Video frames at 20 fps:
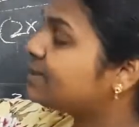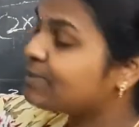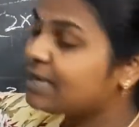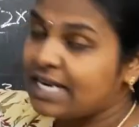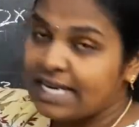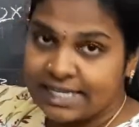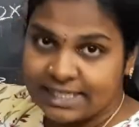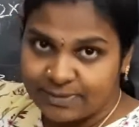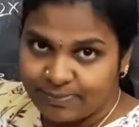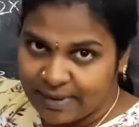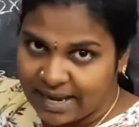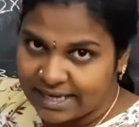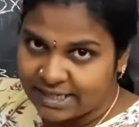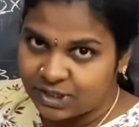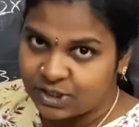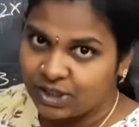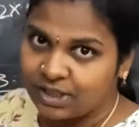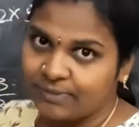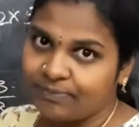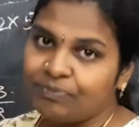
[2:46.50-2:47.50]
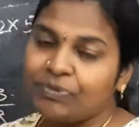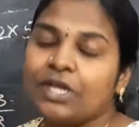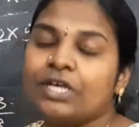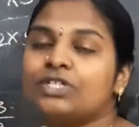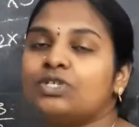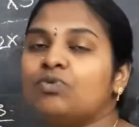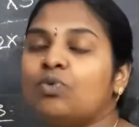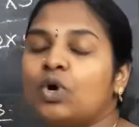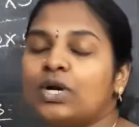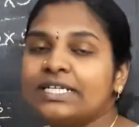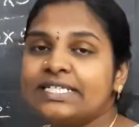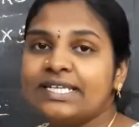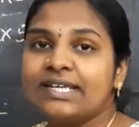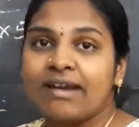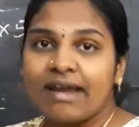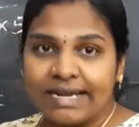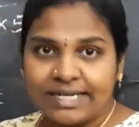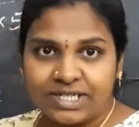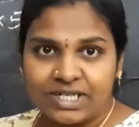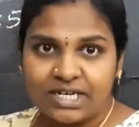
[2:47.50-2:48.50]
expansion. So what is a
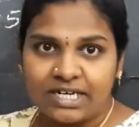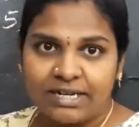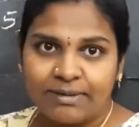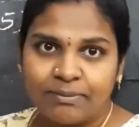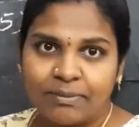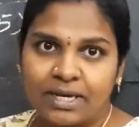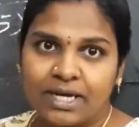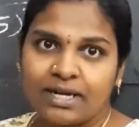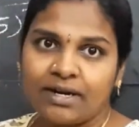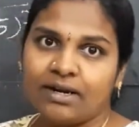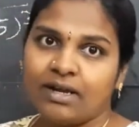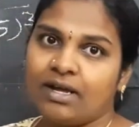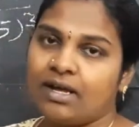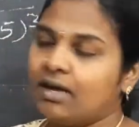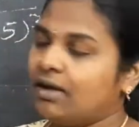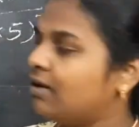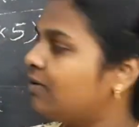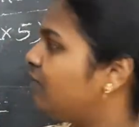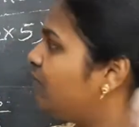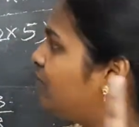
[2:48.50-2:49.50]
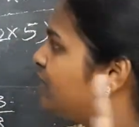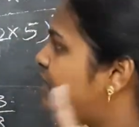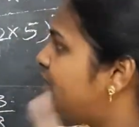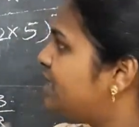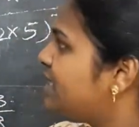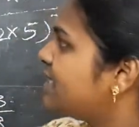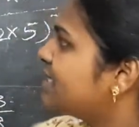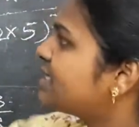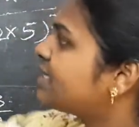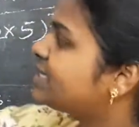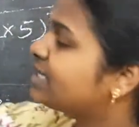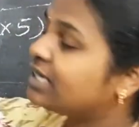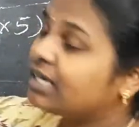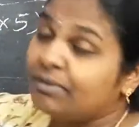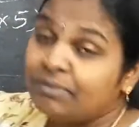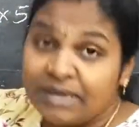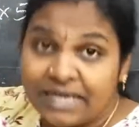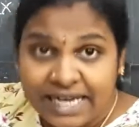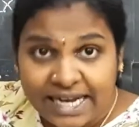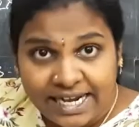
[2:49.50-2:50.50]
rational number which is
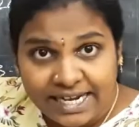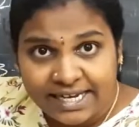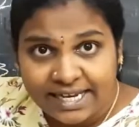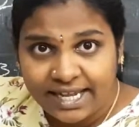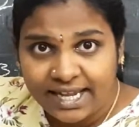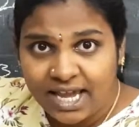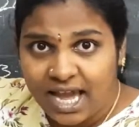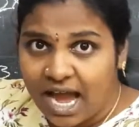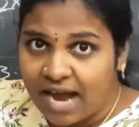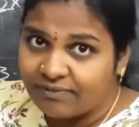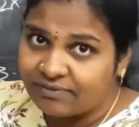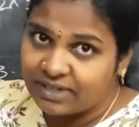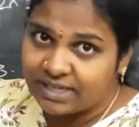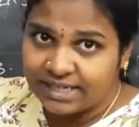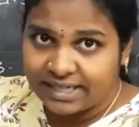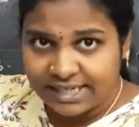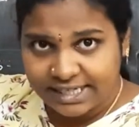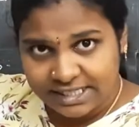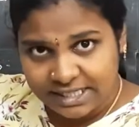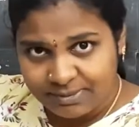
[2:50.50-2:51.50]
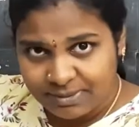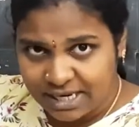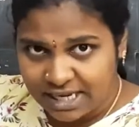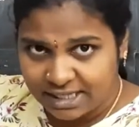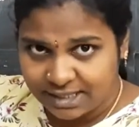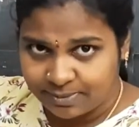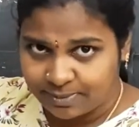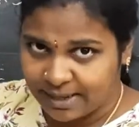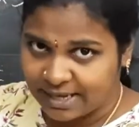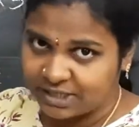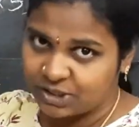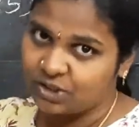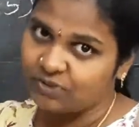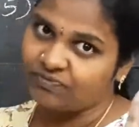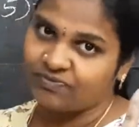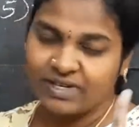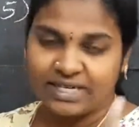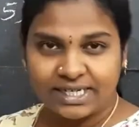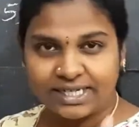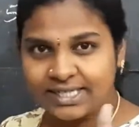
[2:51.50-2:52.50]
terminating after a decimal expansion?
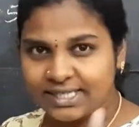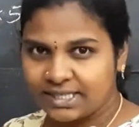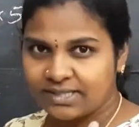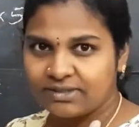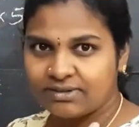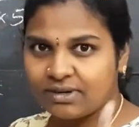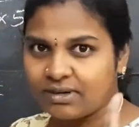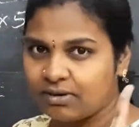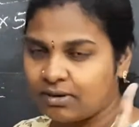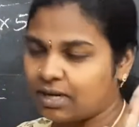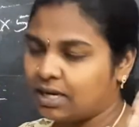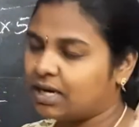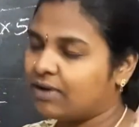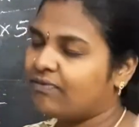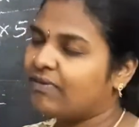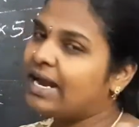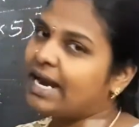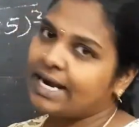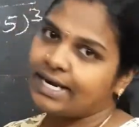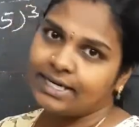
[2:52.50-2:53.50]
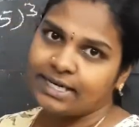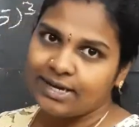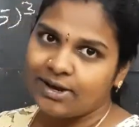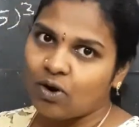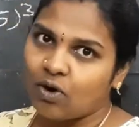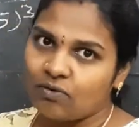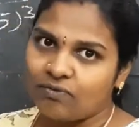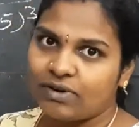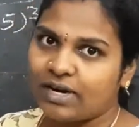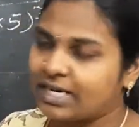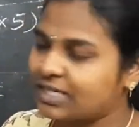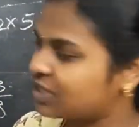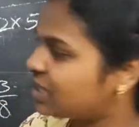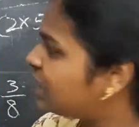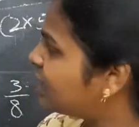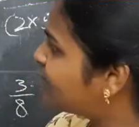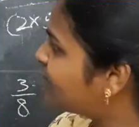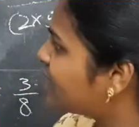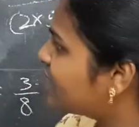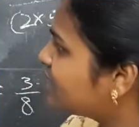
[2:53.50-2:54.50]
First variety of rational
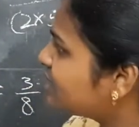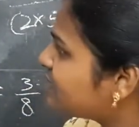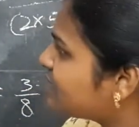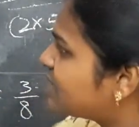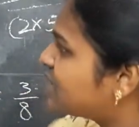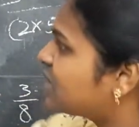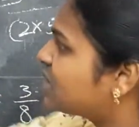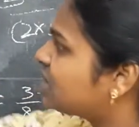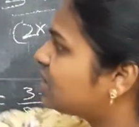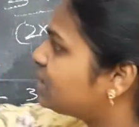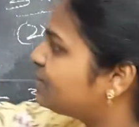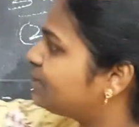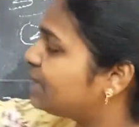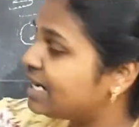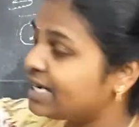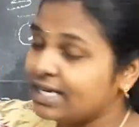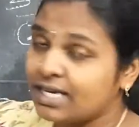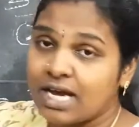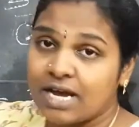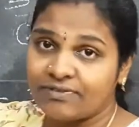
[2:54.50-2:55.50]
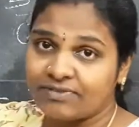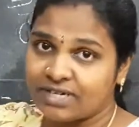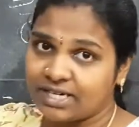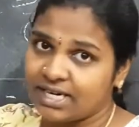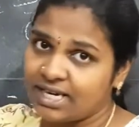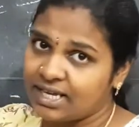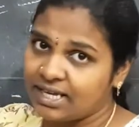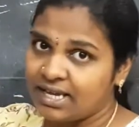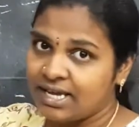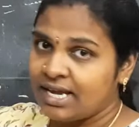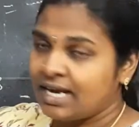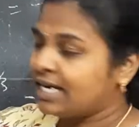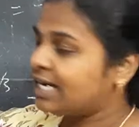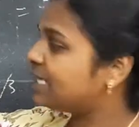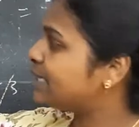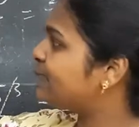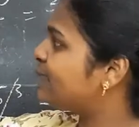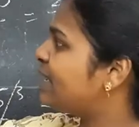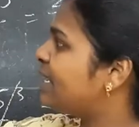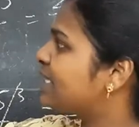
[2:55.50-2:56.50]
number is which is terminating after a
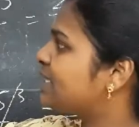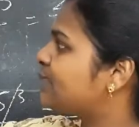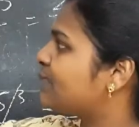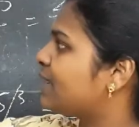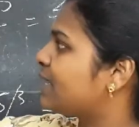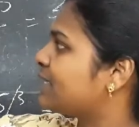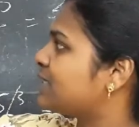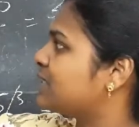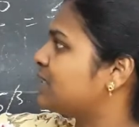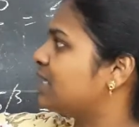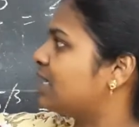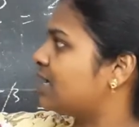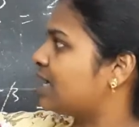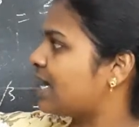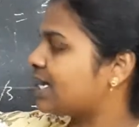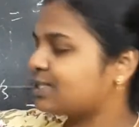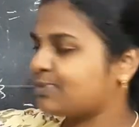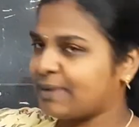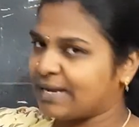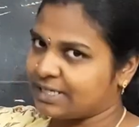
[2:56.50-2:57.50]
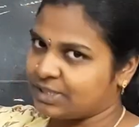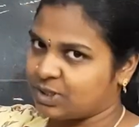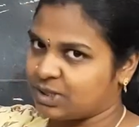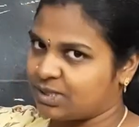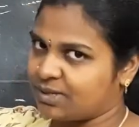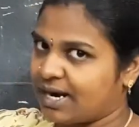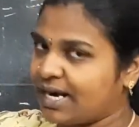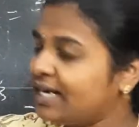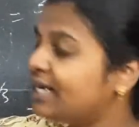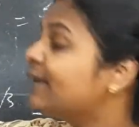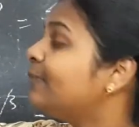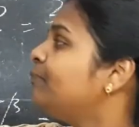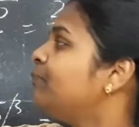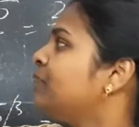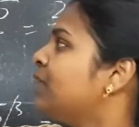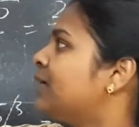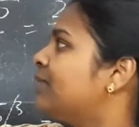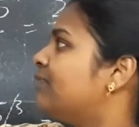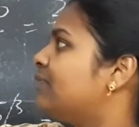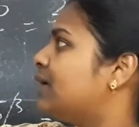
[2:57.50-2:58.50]
decimal expansion, right?
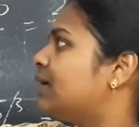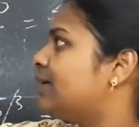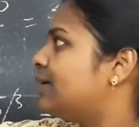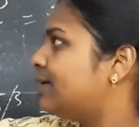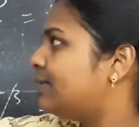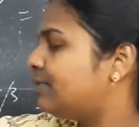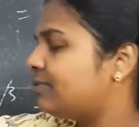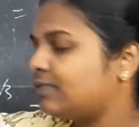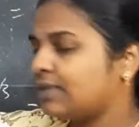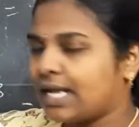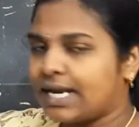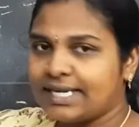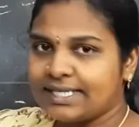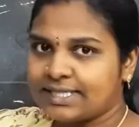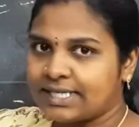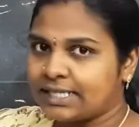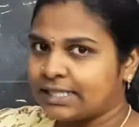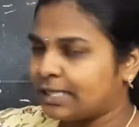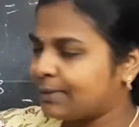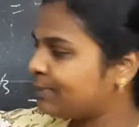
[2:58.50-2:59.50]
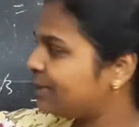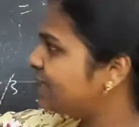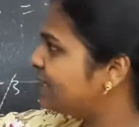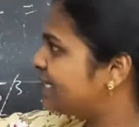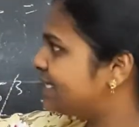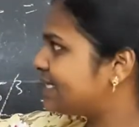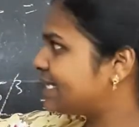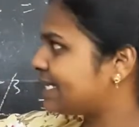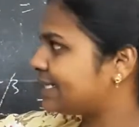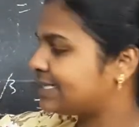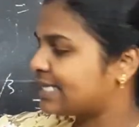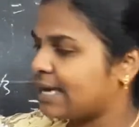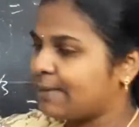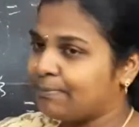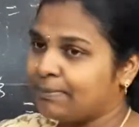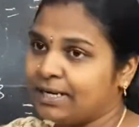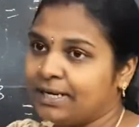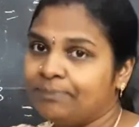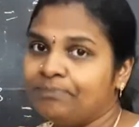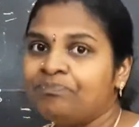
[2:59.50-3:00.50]
That is nothing but this
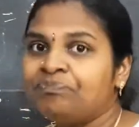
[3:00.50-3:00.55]
example.